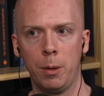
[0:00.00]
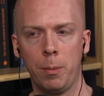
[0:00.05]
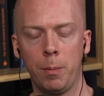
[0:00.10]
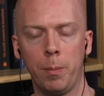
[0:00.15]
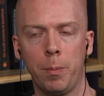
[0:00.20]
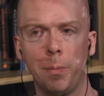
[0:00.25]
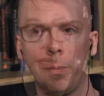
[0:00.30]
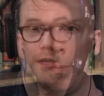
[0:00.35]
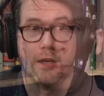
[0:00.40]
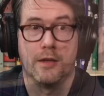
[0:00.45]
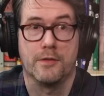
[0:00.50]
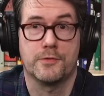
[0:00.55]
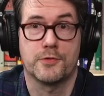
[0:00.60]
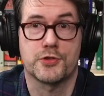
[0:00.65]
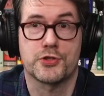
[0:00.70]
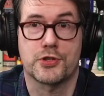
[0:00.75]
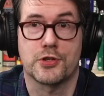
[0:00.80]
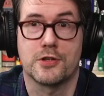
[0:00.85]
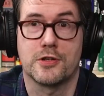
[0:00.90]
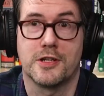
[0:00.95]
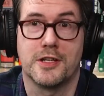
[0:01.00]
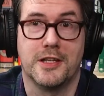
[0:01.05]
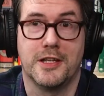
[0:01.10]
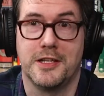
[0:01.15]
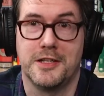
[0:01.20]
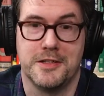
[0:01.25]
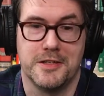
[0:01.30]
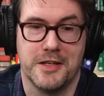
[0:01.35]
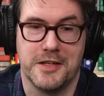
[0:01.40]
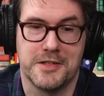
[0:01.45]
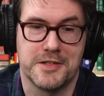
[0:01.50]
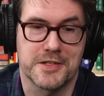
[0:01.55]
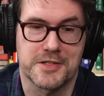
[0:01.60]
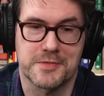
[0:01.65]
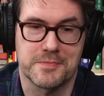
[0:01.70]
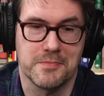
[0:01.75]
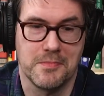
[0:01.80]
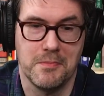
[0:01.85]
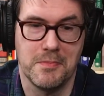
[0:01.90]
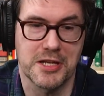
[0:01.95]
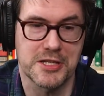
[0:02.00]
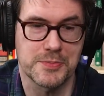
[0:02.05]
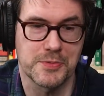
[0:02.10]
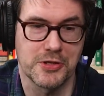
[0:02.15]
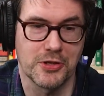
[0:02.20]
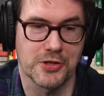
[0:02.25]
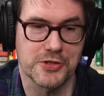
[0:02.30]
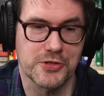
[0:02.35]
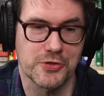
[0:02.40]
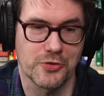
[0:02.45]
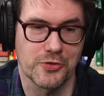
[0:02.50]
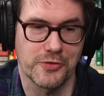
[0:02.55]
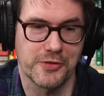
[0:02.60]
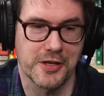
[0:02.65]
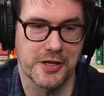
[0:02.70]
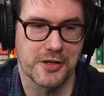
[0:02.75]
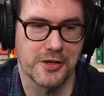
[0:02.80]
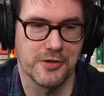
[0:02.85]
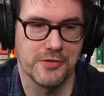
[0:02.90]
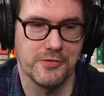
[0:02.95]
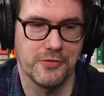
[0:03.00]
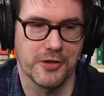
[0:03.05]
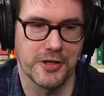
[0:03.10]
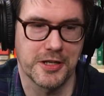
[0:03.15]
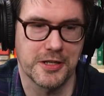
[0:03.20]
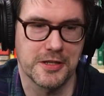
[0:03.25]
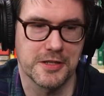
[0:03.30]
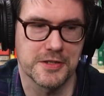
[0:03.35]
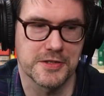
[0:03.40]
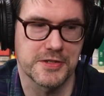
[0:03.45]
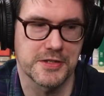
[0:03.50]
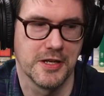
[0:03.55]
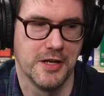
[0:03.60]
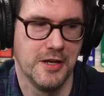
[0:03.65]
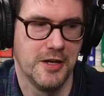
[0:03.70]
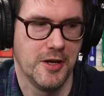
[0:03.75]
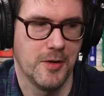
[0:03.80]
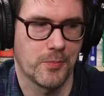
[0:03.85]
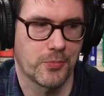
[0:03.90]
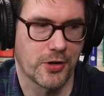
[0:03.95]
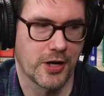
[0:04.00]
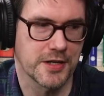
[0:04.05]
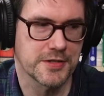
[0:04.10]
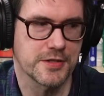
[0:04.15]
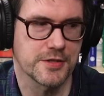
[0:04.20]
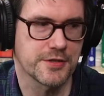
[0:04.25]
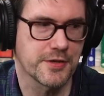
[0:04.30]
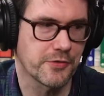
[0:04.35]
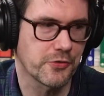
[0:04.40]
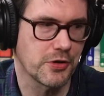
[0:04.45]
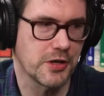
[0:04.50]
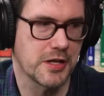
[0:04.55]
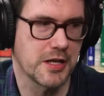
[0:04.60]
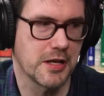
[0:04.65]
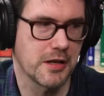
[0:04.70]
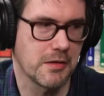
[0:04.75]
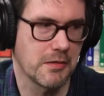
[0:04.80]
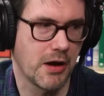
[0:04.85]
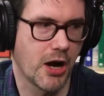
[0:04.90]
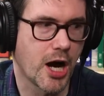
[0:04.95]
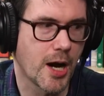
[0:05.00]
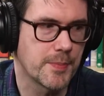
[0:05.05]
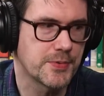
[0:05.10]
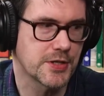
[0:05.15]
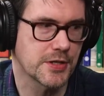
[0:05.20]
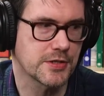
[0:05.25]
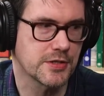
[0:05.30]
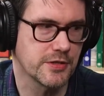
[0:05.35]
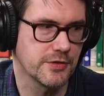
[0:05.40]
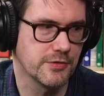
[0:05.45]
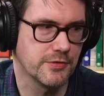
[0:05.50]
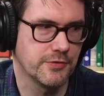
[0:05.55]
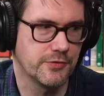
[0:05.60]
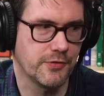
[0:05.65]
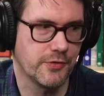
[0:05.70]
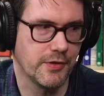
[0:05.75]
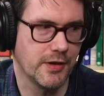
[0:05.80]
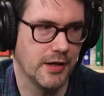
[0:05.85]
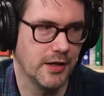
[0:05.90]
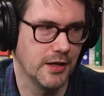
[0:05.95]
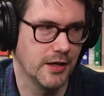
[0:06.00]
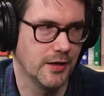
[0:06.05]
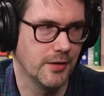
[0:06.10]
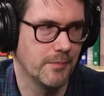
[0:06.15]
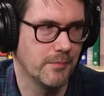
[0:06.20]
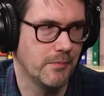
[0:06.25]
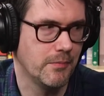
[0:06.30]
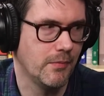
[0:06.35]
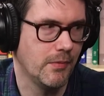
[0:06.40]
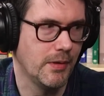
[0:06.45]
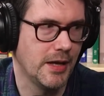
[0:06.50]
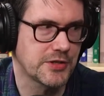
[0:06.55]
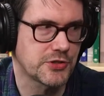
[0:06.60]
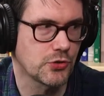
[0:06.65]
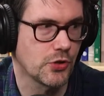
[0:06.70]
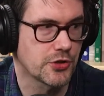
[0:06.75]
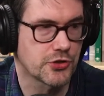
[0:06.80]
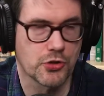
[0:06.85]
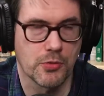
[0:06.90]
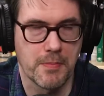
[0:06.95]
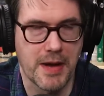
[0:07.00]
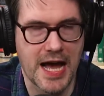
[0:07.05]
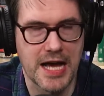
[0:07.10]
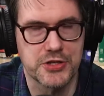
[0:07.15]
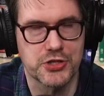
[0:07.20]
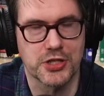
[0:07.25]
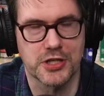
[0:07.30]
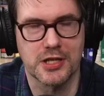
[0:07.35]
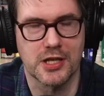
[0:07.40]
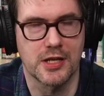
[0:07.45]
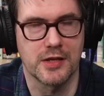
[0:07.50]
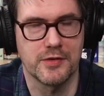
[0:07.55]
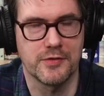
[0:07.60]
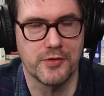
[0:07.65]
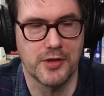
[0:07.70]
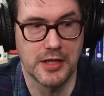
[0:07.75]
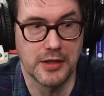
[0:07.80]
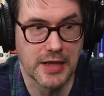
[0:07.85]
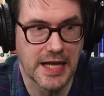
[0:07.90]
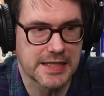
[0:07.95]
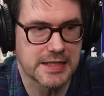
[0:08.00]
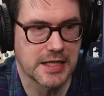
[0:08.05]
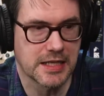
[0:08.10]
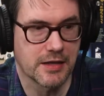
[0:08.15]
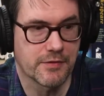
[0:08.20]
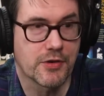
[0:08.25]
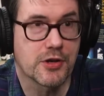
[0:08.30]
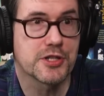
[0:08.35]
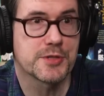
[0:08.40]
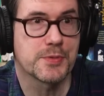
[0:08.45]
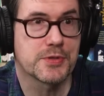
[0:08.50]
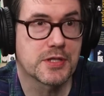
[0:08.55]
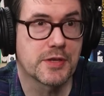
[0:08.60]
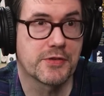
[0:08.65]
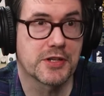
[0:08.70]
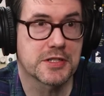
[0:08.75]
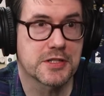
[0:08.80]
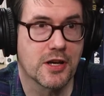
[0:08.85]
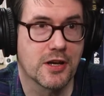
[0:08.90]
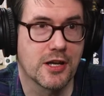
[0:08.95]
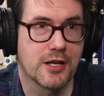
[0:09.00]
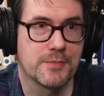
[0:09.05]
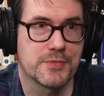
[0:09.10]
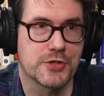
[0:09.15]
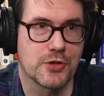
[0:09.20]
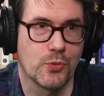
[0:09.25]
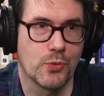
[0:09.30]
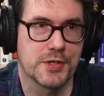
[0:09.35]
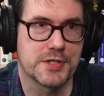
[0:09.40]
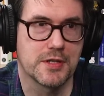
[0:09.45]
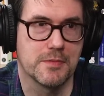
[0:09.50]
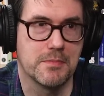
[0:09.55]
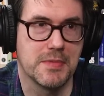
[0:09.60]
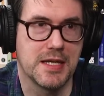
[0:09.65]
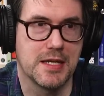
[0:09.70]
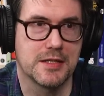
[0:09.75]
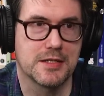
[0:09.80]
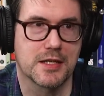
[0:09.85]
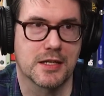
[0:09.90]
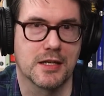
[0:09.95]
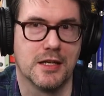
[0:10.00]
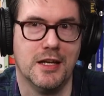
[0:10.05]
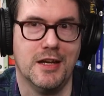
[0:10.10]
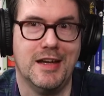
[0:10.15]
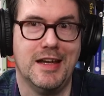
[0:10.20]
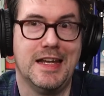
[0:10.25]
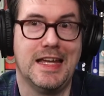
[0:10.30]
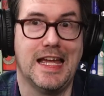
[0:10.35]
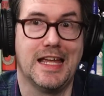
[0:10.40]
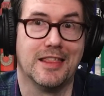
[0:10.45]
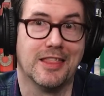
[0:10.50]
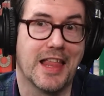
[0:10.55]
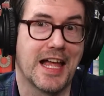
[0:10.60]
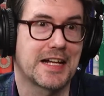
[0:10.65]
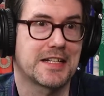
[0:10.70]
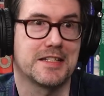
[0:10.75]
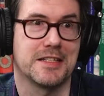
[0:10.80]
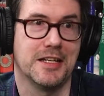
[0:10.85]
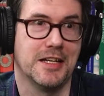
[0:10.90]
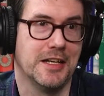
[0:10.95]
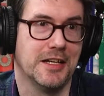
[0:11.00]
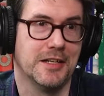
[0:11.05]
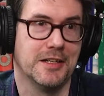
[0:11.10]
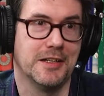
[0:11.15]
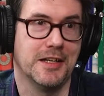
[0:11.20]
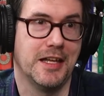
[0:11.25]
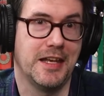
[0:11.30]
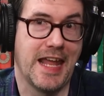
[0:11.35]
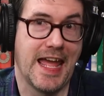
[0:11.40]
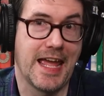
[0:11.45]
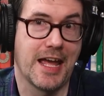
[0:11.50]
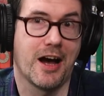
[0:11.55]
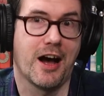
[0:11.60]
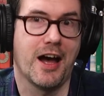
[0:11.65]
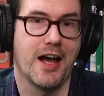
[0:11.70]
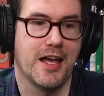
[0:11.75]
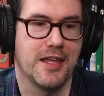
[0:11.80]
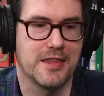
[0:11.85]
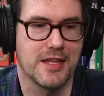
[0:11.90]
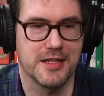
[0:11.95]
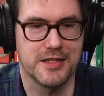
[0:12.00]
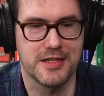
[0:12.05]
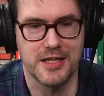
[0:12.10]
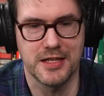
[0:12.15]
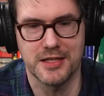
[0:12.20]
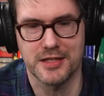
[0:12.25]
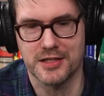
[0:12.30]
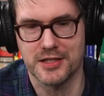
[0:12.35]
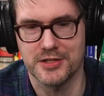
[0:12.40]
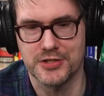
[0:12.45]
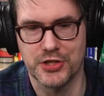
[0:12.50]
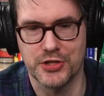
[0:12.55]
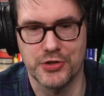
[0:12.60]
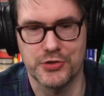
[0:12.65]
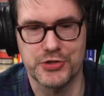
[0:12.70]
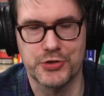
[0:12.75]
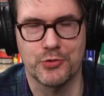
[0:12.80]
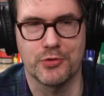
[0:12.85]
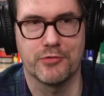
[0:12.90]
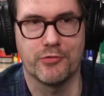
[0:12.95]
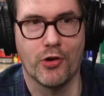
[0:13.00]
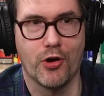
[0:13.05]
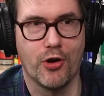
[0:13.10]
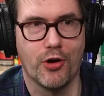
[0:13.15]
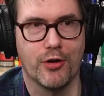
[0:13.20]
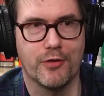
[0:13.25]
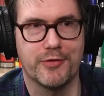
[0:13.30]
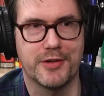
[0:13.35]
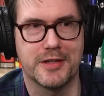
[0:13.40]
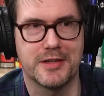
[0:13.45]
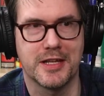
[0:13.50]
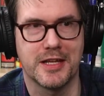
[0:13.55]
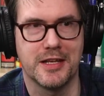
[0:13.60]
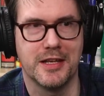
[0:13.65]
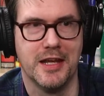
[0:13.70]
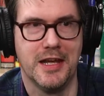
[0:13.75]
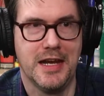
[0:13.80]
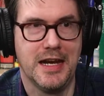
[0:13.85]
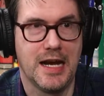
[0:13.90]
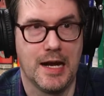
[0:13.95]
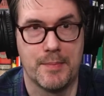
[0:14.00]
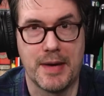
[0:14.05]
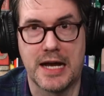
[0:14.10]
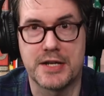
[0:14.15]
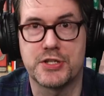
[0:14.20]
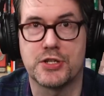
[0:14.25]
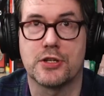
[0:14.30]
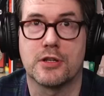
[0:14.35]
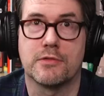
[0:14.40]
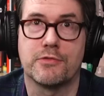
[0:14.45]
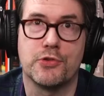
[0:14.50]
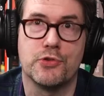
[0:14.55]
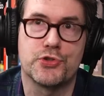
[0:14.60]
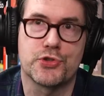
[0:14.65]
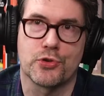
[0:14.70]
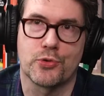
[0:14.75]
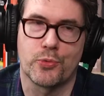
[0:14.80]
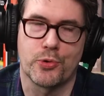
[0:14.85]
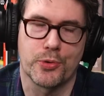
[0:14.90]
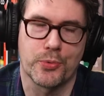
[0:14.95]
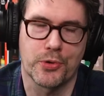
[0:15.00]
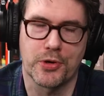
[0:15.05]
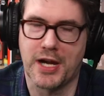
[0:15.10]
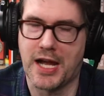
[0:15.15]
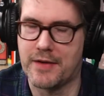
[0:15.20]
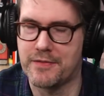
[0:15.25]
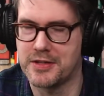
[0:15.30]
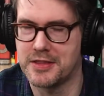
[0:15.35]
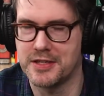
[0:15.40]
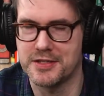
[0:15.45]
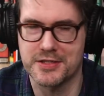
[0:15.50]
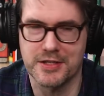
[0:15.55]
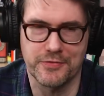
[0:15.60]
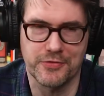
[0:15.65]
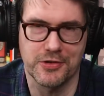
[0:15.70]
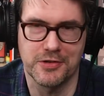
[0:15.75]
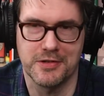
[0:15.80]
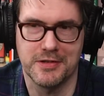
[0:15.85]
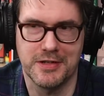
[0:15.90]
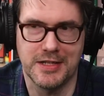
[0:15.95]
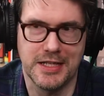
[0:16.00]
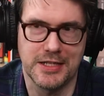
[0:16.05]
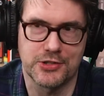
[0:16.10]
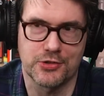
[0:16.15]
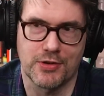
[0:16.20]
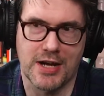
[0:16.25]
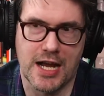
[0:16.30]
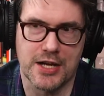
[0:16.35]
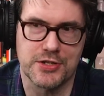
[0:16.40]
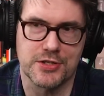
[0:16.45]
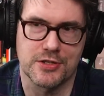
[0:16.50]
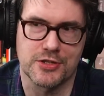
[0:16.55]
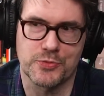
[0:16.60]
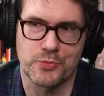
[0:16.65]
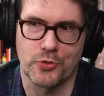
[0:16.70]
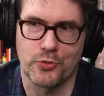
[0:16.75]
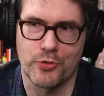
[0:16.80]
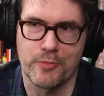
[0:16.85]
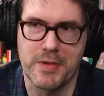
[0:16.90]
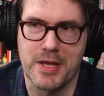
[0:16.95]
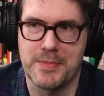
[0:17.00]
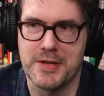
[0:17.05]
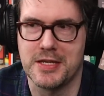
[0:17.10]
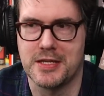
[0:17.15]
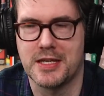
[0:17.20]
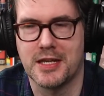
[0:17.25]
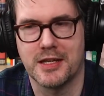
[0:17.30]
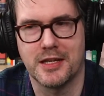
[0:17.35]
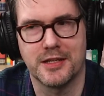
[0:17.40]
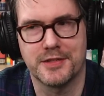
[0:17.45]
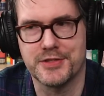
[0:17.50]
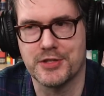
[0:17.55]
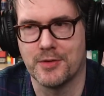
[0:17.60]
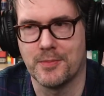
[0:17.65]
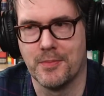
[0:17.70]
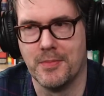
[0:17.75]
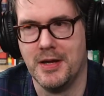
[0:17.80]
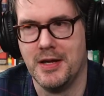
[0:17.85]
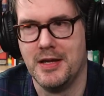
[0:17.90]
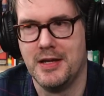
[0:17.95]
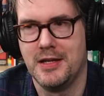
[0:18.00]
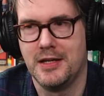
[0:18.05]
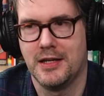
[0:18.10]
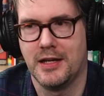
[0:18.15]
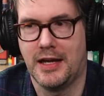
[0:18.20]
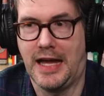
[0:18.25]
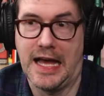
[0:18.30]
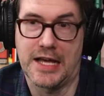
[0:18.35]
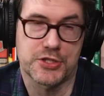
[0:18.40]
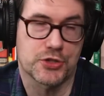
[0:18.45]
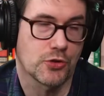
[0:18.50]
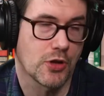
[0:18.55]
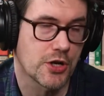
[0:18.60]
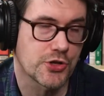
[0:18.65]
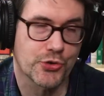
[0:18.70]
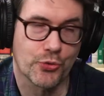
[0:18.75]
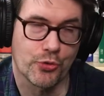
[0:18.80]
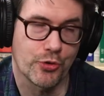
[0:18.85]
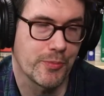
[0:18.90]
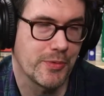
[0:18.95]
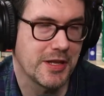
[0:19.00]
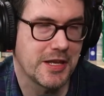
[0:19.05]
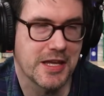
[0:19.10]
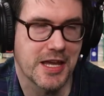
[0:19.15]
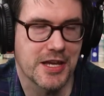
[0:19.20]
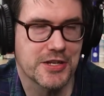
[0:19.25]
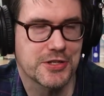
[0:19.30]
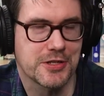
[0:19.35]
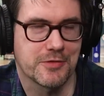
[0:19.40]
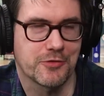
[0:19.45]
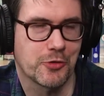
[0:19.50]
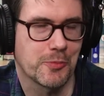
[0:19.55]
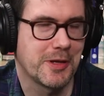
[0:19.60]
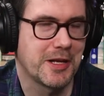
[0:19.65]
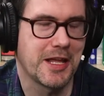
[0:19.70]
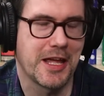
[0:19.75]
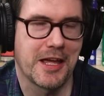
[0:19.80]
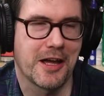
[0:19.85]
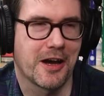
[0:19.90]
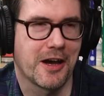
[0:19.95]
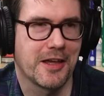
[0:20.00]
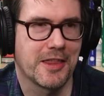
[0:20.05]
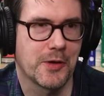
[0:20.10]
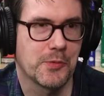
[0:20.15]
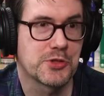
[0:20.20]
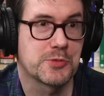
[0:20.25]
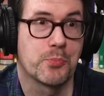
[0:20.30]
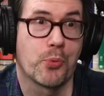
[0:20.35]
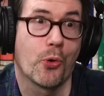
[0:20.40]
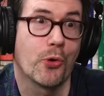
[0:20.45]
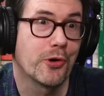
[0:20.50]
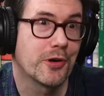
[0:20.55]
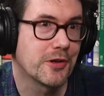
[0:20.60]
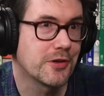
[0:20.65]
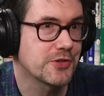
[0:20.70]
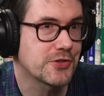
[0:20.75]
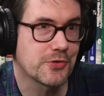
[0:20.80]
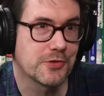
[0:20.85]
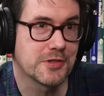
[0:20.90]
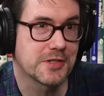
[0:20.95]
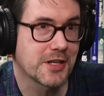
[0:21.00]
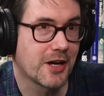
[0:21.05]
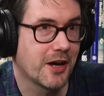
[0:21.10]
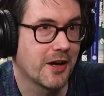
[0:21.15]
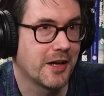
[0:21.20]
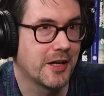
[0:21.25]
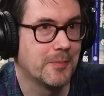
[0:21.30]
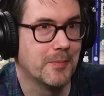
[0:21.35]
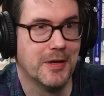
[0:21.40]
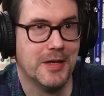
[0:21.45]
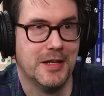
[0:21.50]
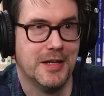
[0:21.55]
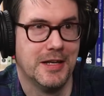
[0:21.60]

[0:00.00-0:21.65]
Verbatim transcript: Yeah, for sure. And it, it just makes me also think of like this process of creating objects of um, astrological magic, kind of electing at very specific times. So right. What's it mean to elect uh, an A I that then continues to evolve, and then imagining a future where we're having these different interactions where we're maybe getting some uh, astrological remediation from an A I that was born at a certain time